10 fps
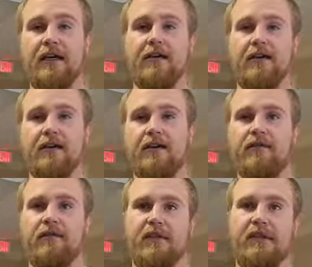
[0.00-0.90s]
Yeah, the
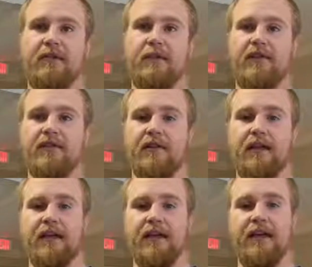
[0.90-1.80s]
letter of intent is basically
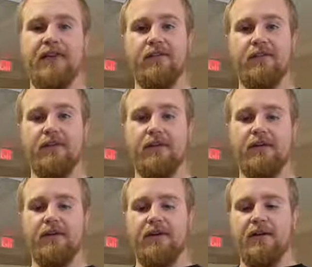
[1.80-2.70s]
like, hey, this is
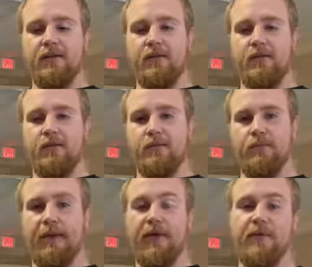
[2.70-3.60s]
what,
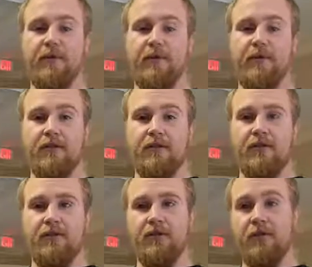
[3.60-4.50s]
based upon
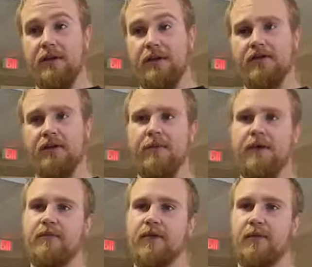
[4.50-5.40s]
our due diligence,
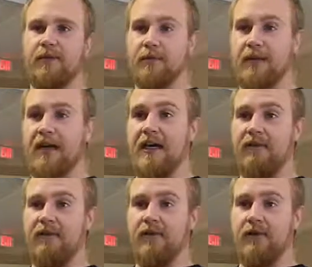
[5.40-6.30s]
based upon what we
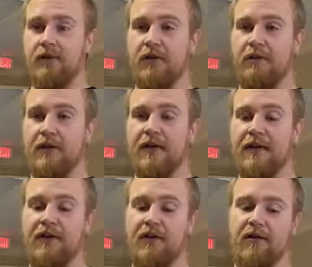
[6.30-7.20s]
have currently right
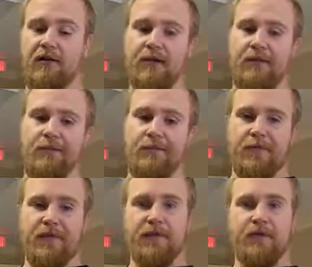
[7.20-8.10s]
now,
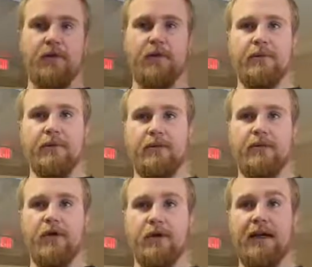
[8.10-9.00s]
this is what we
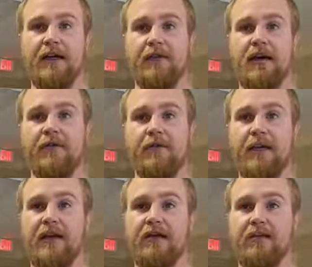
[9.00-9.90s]
would want to make an offer
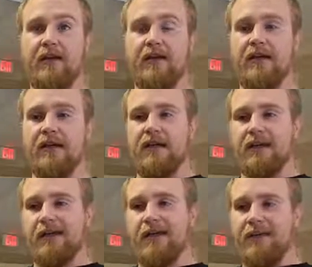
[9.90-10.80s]
based upon.
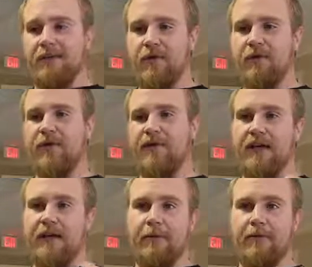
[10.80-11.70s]
And then most of the
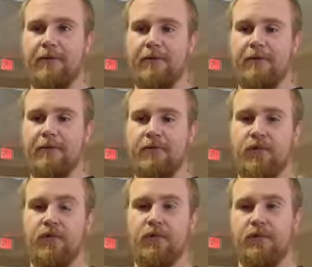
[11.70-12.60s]
time,
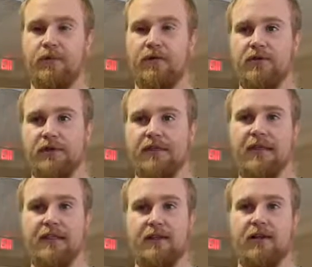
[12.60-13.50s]
brokers will usually
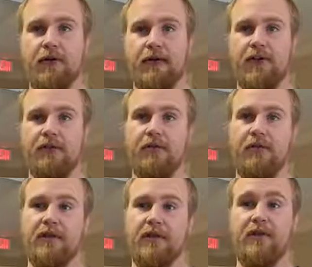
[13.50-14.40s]
take an LOIs
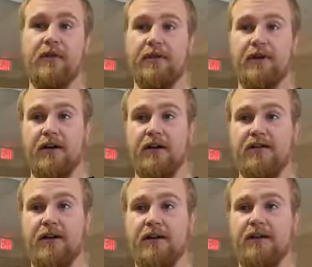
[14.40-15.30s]
before they accept a
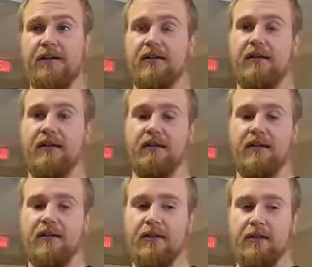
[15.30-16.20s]
contract, and
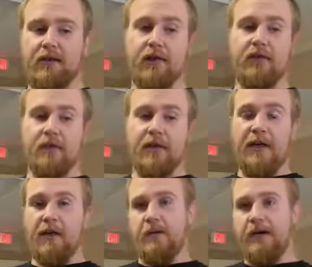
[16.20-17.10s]
then it'll go from an
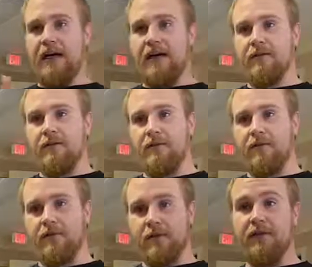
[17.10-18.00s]
LOI
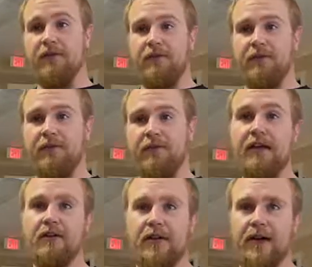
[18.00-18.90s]
straight to a
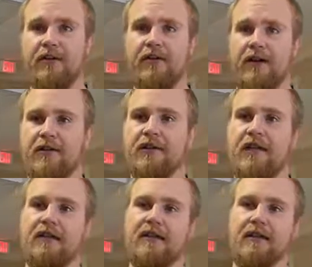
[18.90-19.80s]
standardized
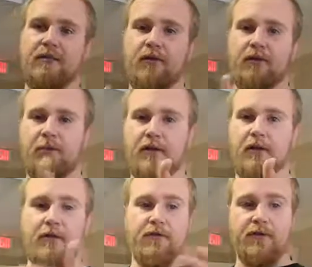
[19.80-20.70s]
contract, and that's when you'll put
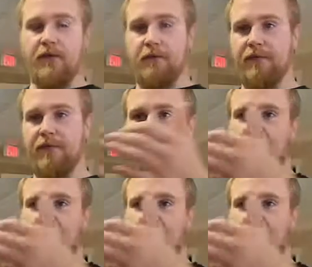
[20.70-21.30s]
all those terms